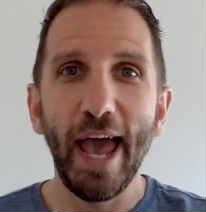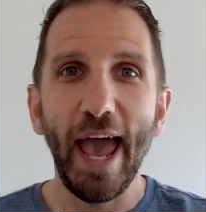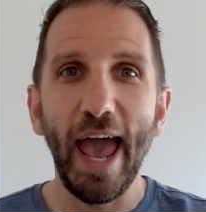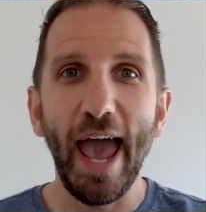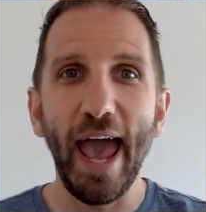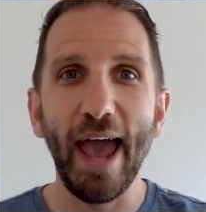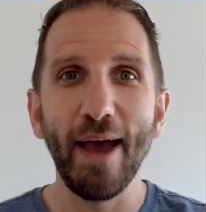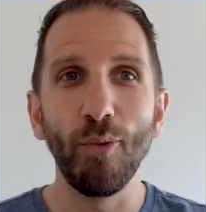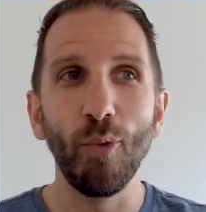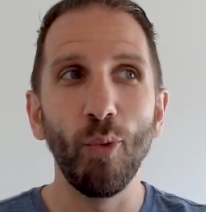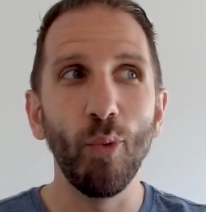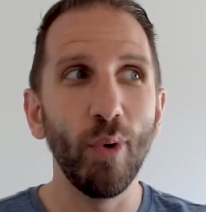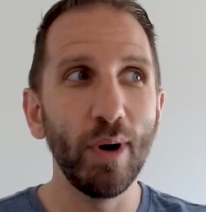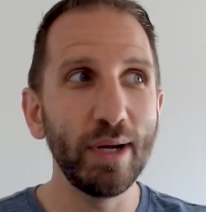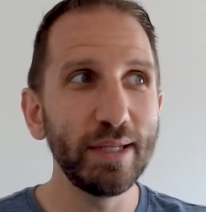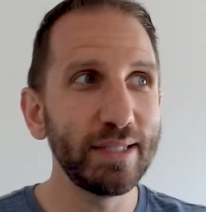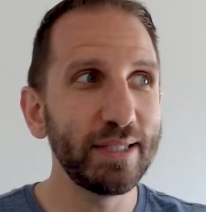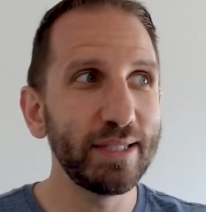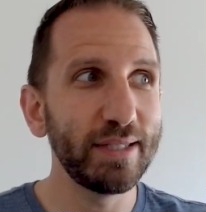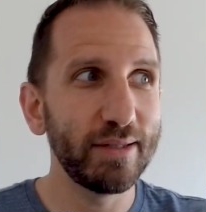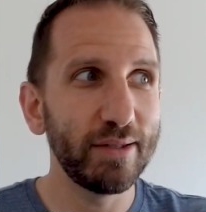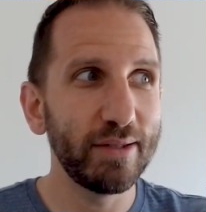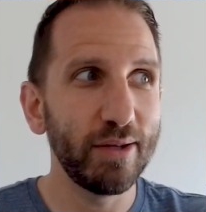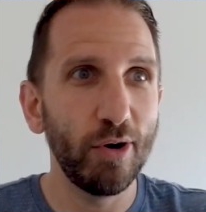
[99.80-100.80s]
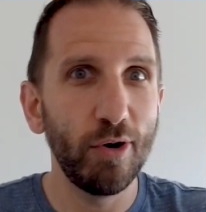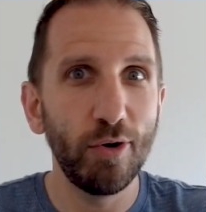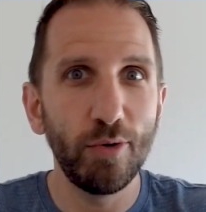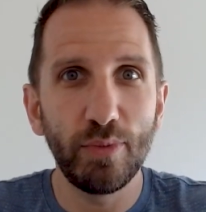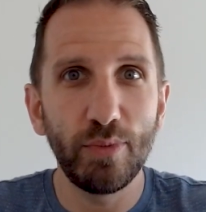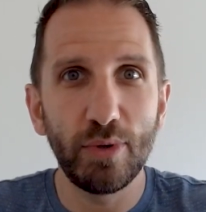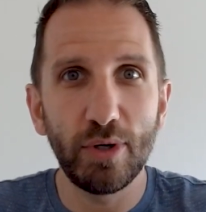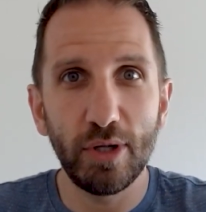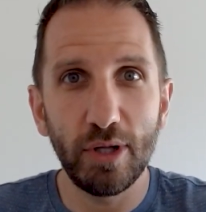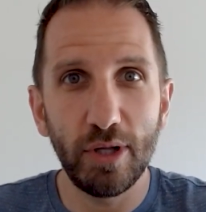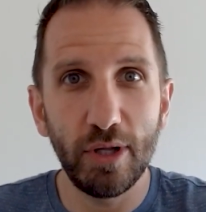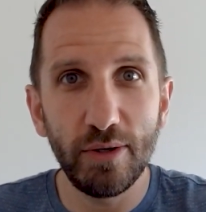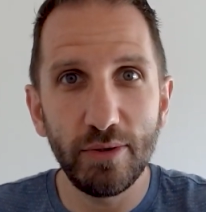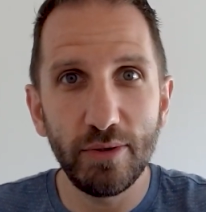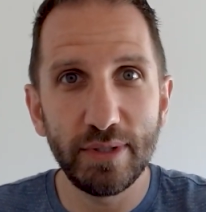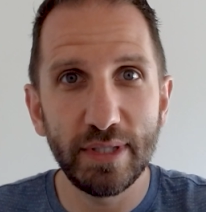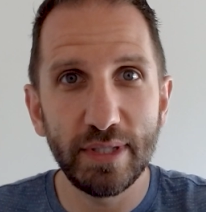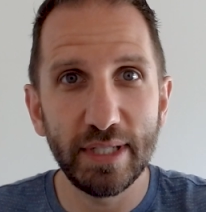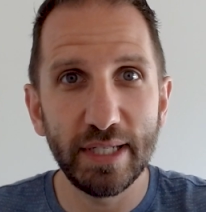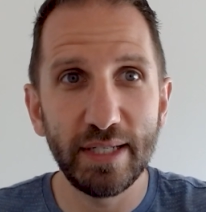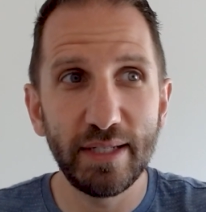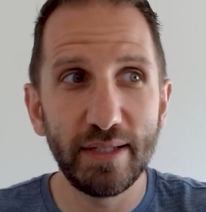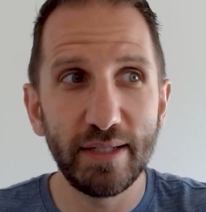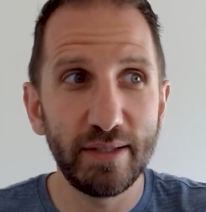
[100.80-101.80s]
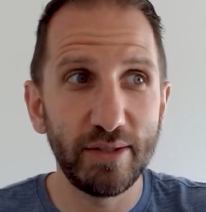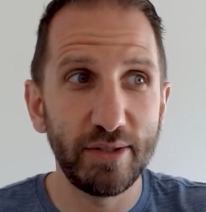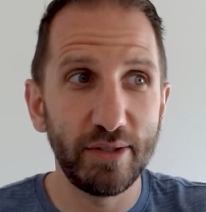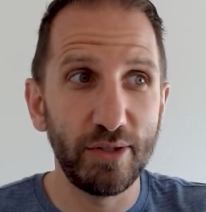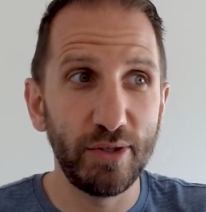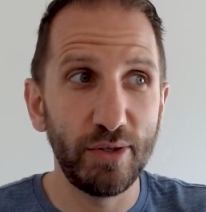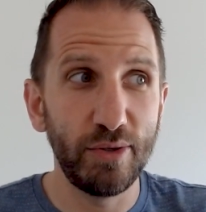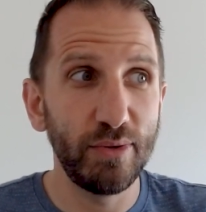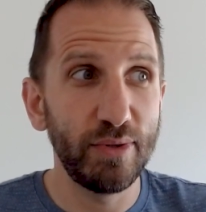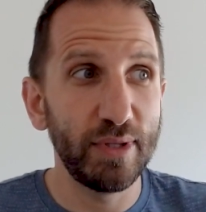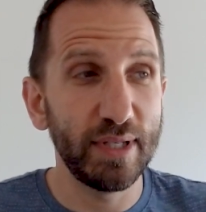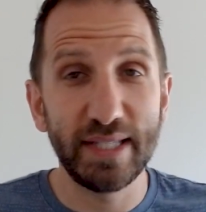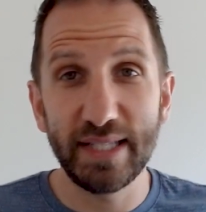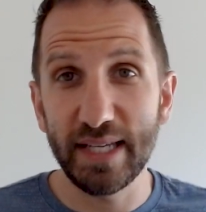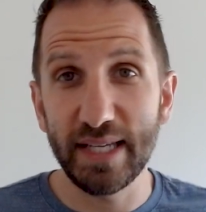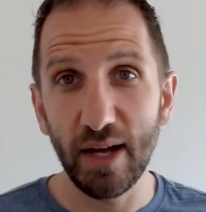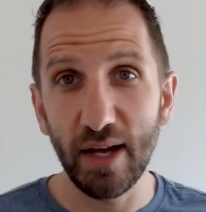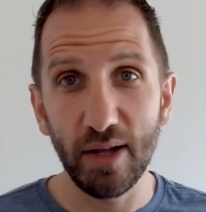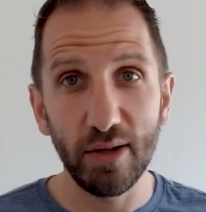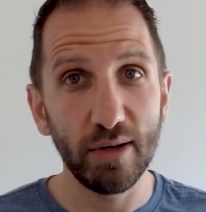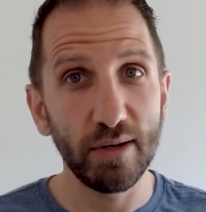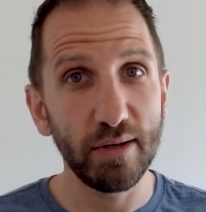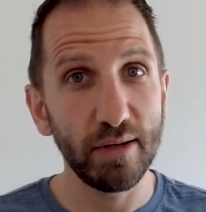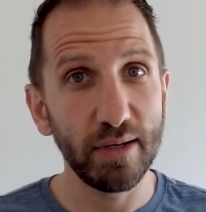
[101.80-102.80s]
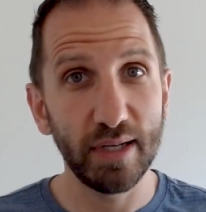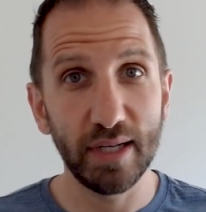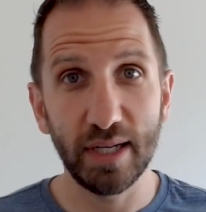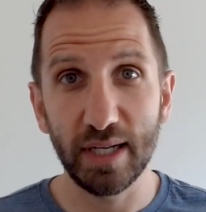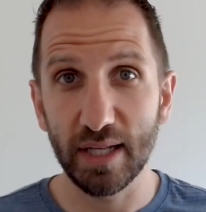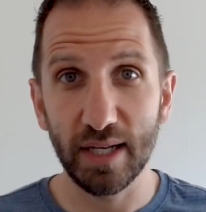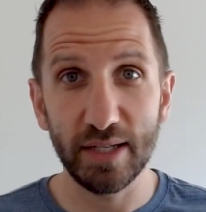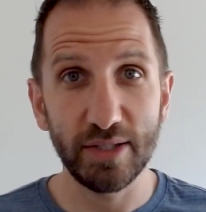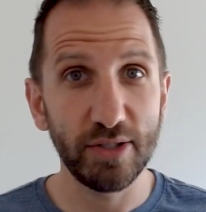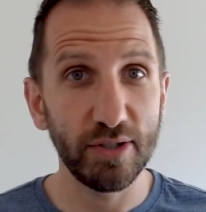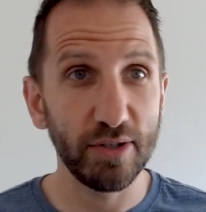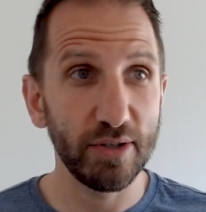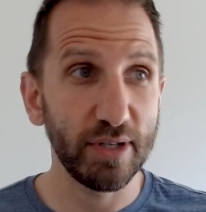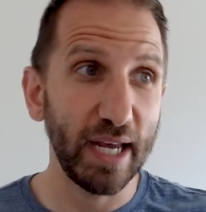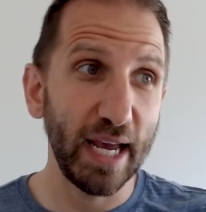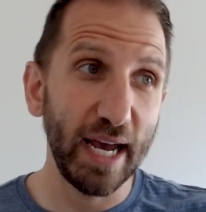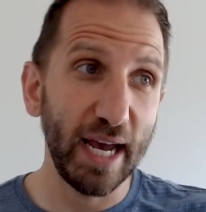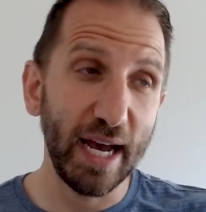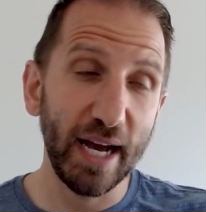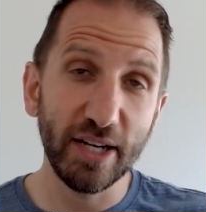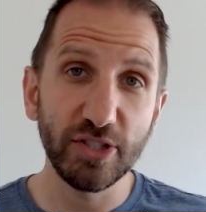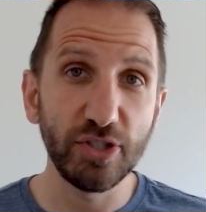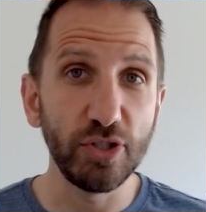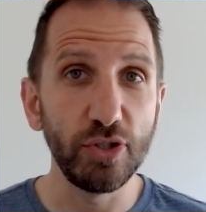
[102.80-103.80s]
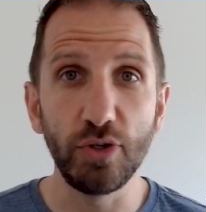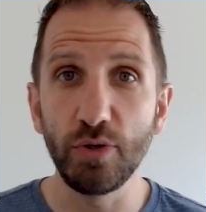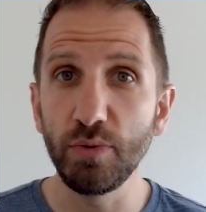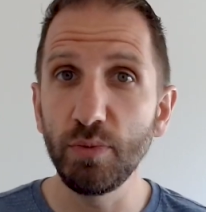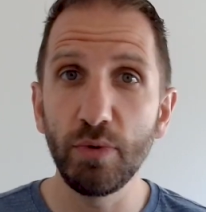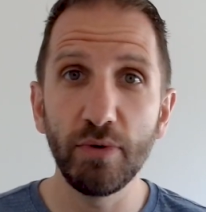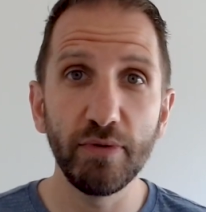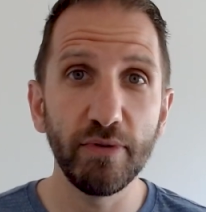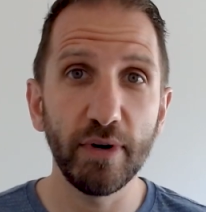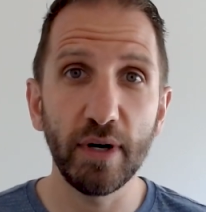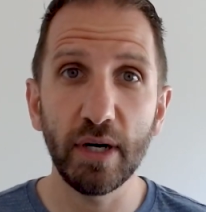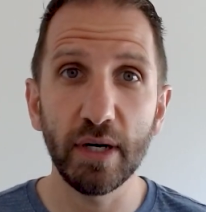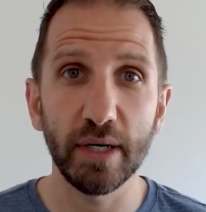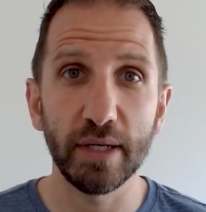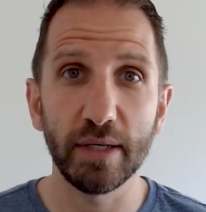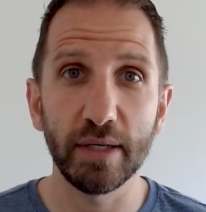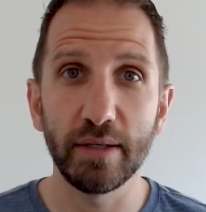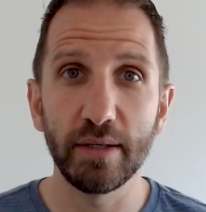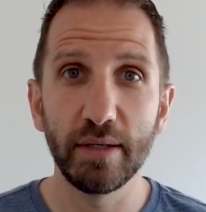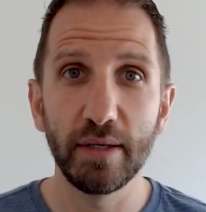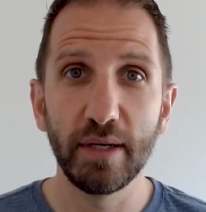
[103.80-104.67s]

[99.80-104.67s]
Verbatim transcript: And once the home closes, you, the seller, collect your cash and you move on.